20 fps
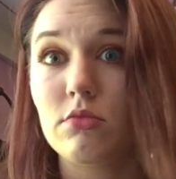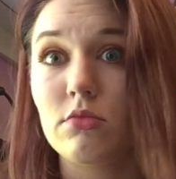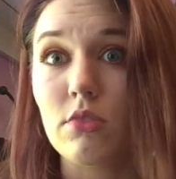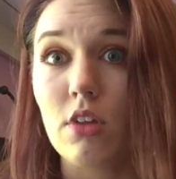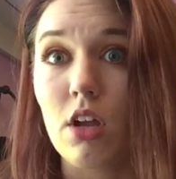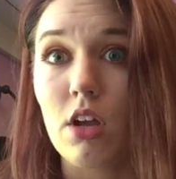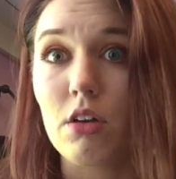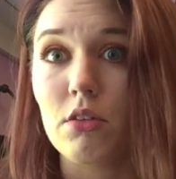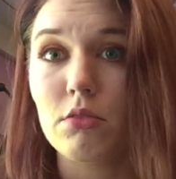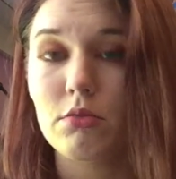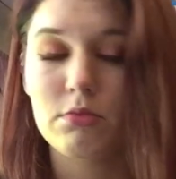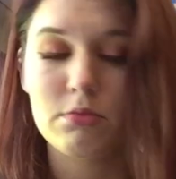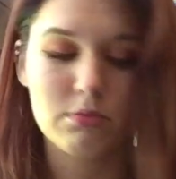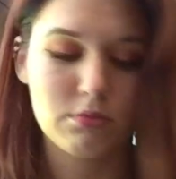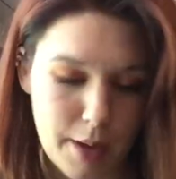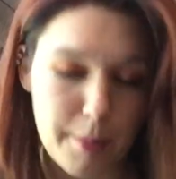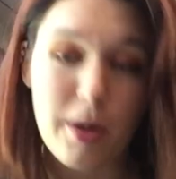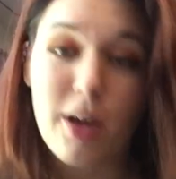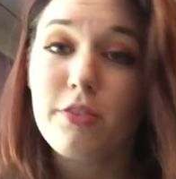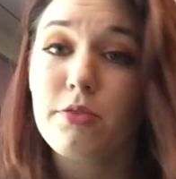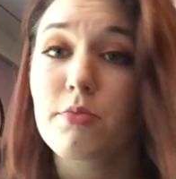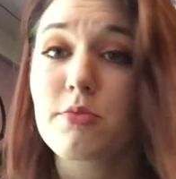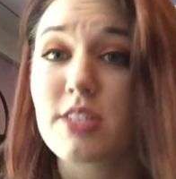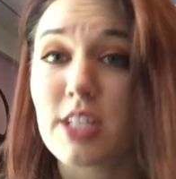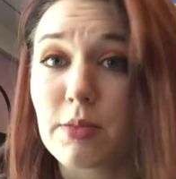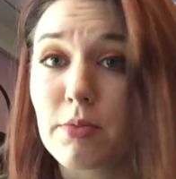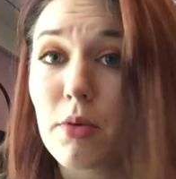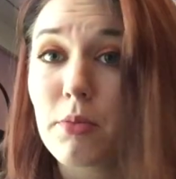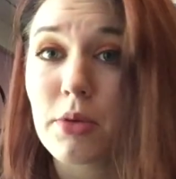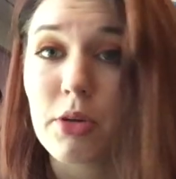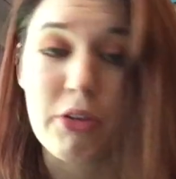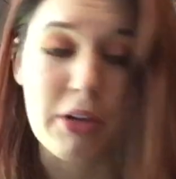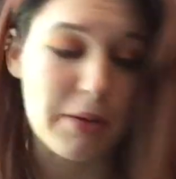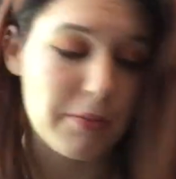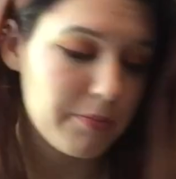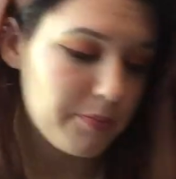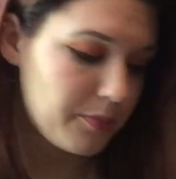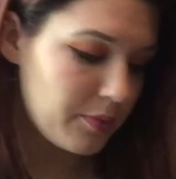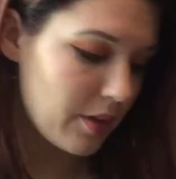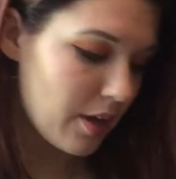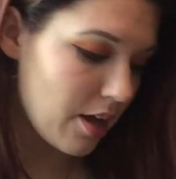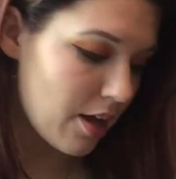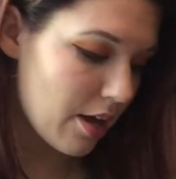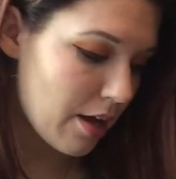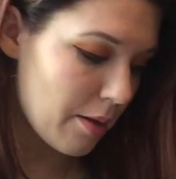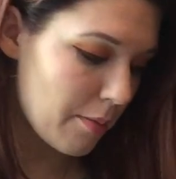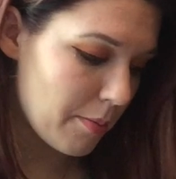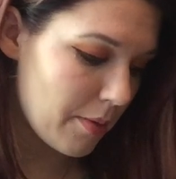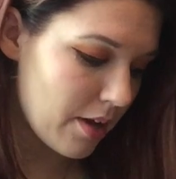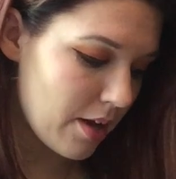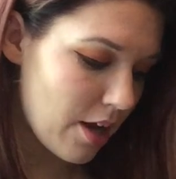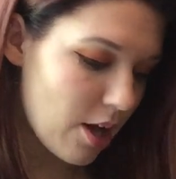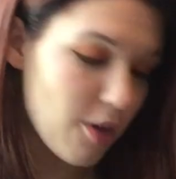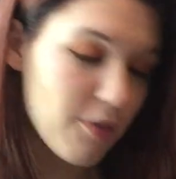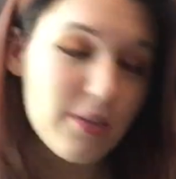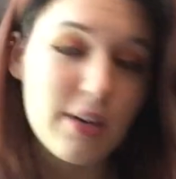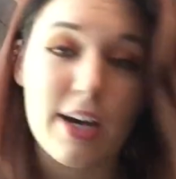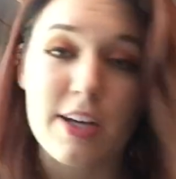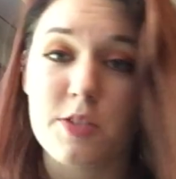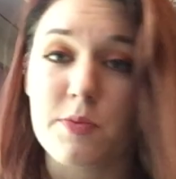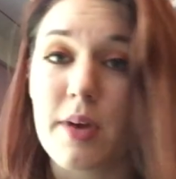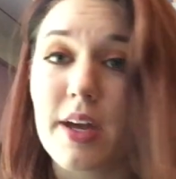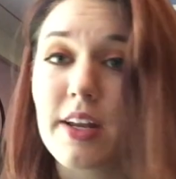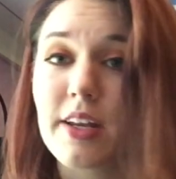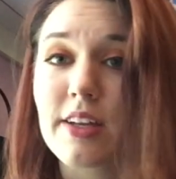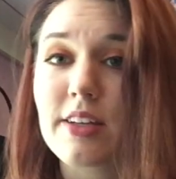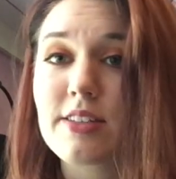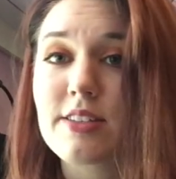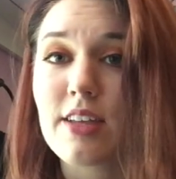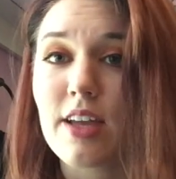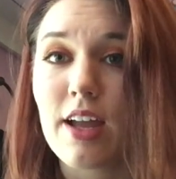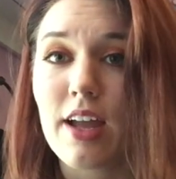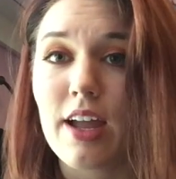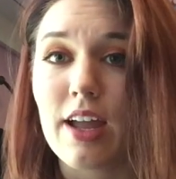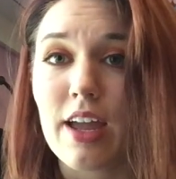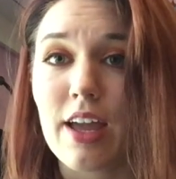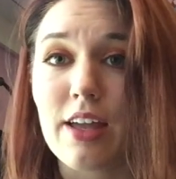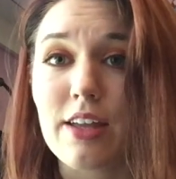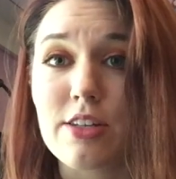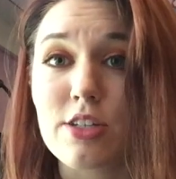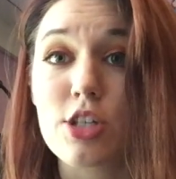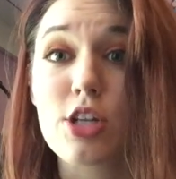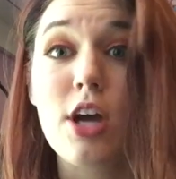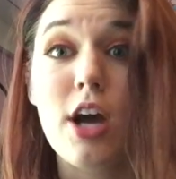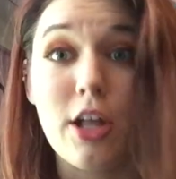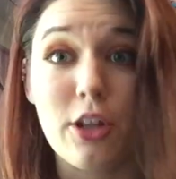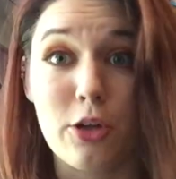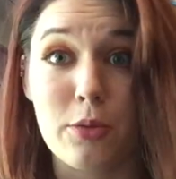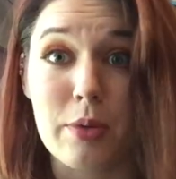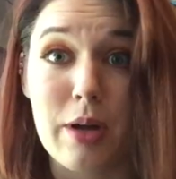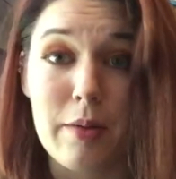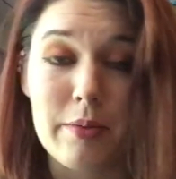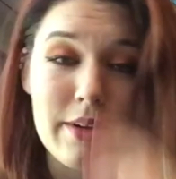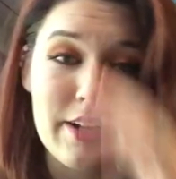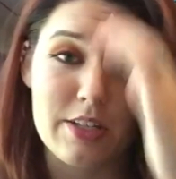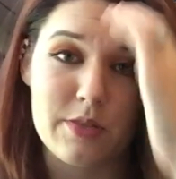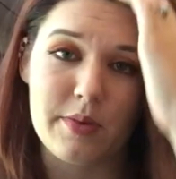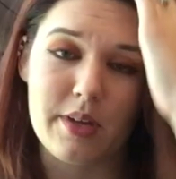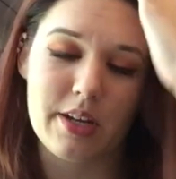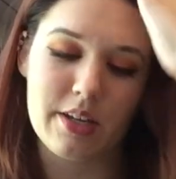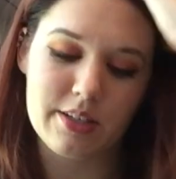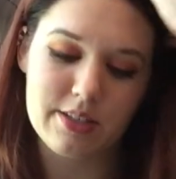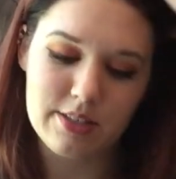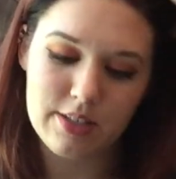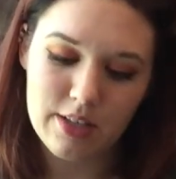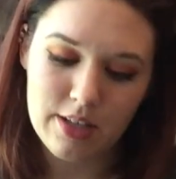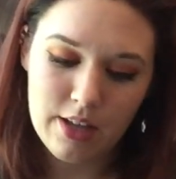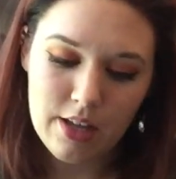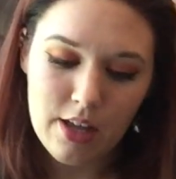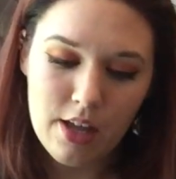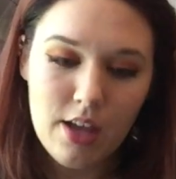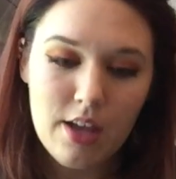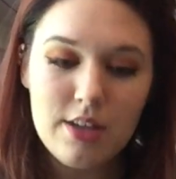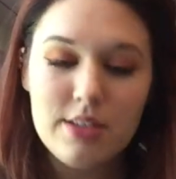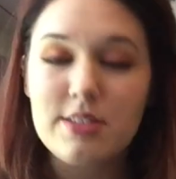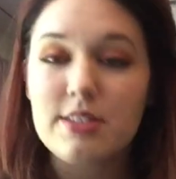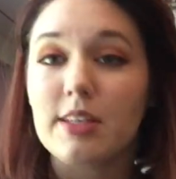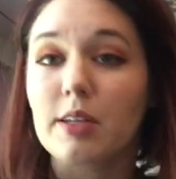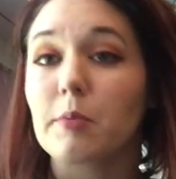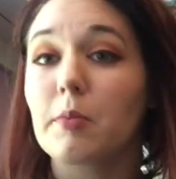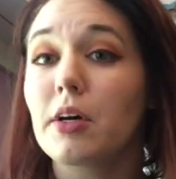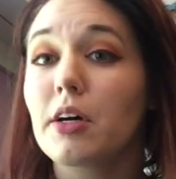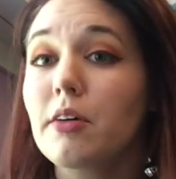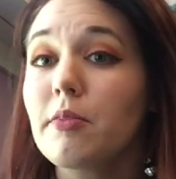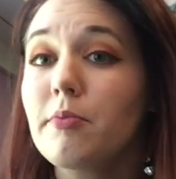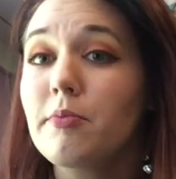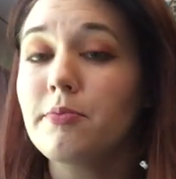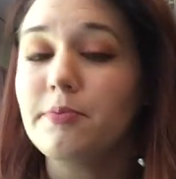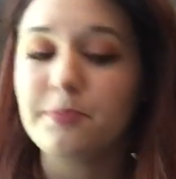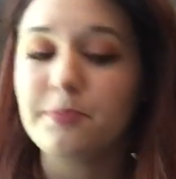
No. I bought from Sigma Beauty, e.l.f. Cosmetics, and ColourPop Cosmetics. Sigma,